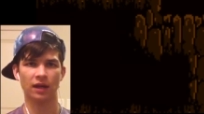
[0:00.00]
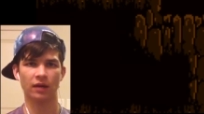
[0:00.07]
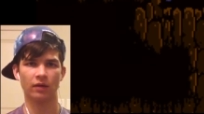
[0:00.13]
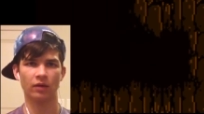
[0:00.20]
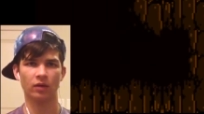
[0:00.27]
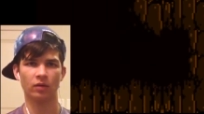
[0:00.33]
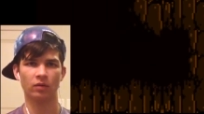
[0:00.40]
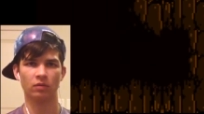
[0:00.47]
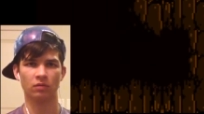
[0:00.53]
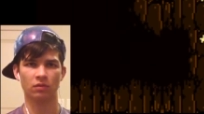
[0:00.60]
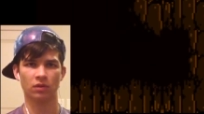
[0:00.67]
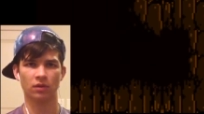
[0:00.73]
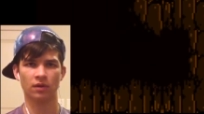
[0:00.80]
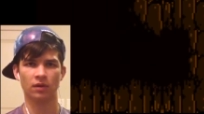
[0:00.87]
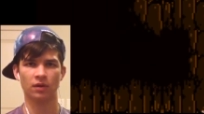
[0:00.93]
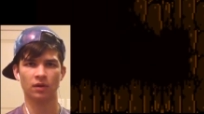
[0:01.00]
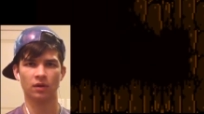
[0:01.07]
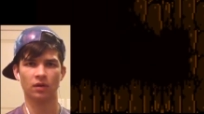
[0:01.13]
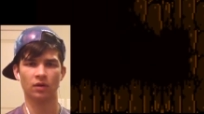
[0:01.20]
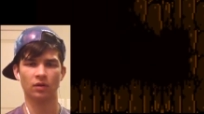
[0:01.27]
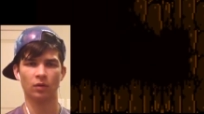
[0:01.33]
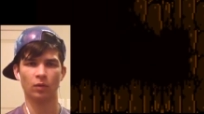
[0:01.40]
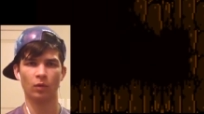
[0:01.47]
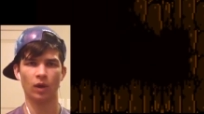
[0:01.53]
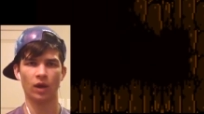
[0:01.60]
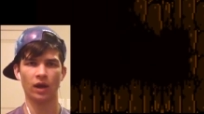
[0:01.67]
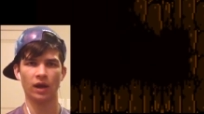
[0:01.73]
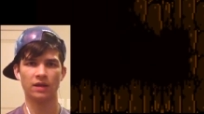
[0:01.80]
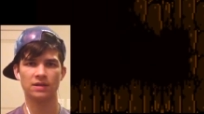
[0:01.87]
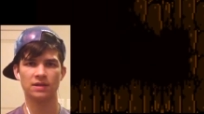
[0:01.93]
I don't know
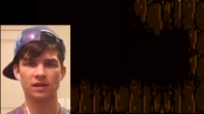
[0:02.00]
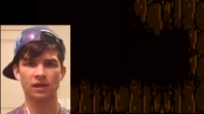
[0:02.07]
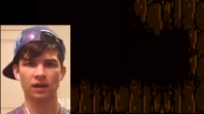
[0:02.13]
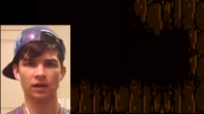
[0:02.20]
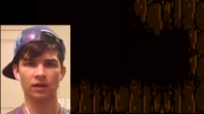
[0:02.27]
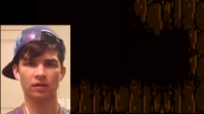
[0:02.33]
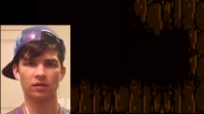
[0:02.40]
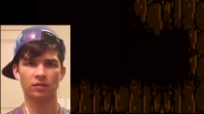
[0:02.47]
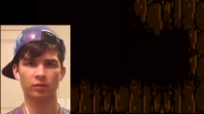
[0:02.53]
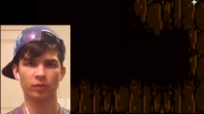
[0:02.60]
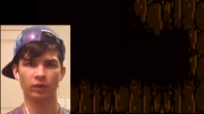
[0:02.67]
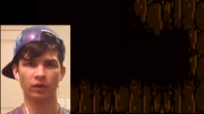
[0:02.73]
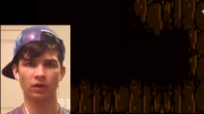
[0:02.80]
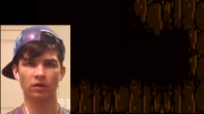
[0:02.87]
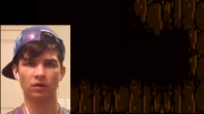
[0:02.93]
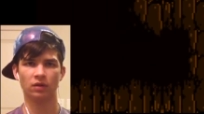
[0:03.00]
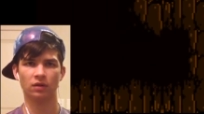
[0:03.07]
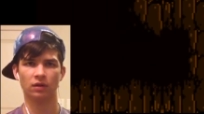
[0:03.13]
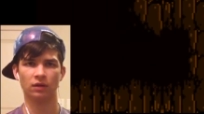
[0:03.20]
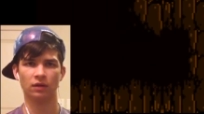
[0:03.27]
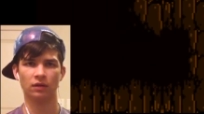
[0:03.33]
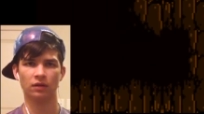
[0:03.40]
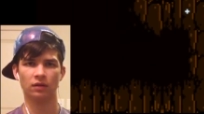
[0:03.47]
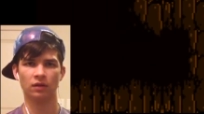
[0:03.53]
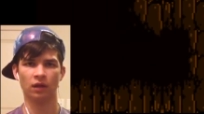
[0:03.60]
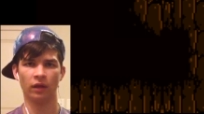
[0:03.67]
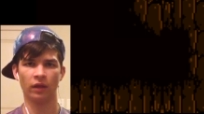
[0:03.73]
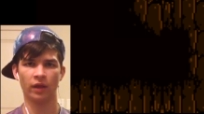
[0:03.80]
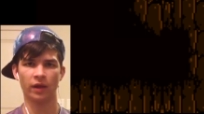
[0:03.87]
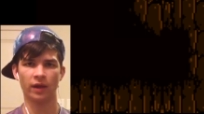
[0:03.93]
why it's there, but
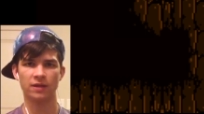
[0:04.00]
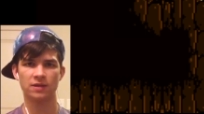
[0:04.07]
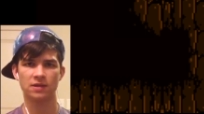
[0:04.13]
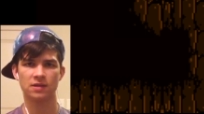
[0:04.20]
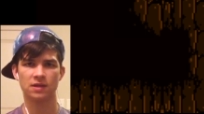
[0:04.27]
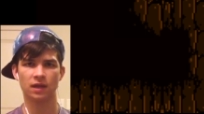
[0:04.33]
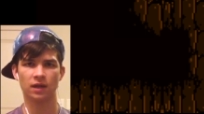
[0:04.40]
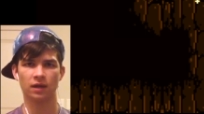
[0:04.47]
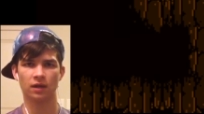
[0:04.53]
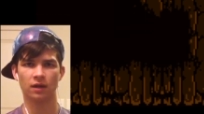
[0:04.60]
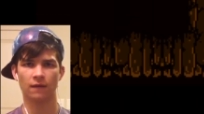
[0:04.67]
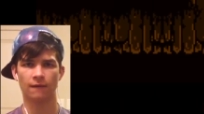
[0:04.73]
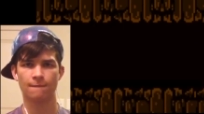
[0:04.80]
nonetheless, it's there.